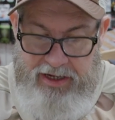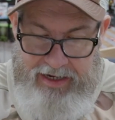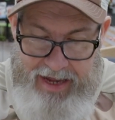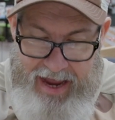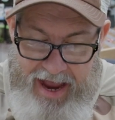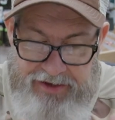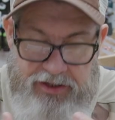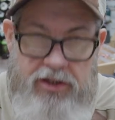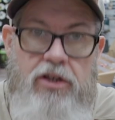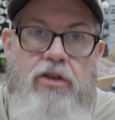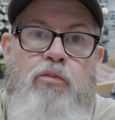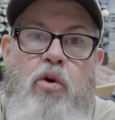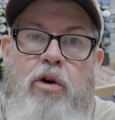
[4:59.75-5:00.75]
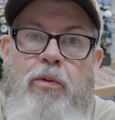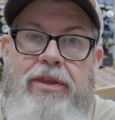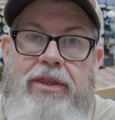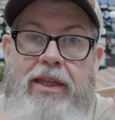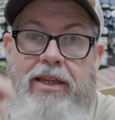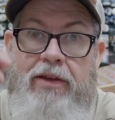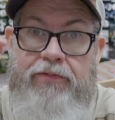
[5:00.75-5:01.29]
and it has to do more with
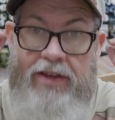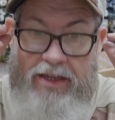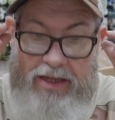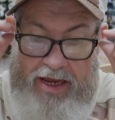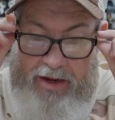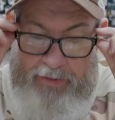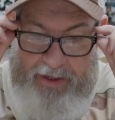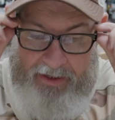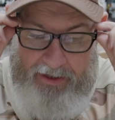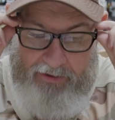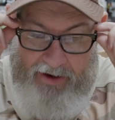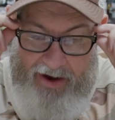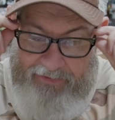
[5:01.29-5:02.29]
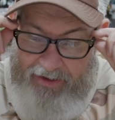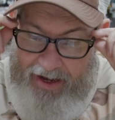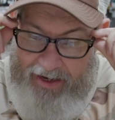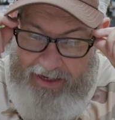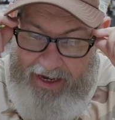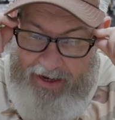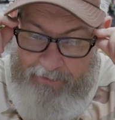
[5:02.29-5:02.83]
the nymphing game than the dry fly
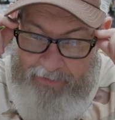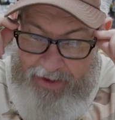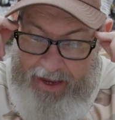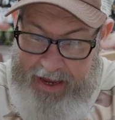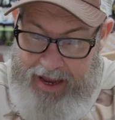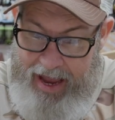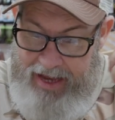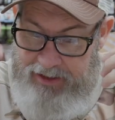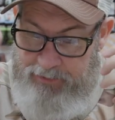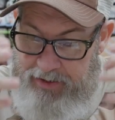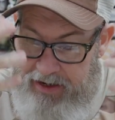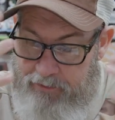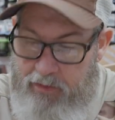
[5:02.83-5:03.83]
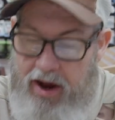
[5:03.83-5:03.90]
game, has been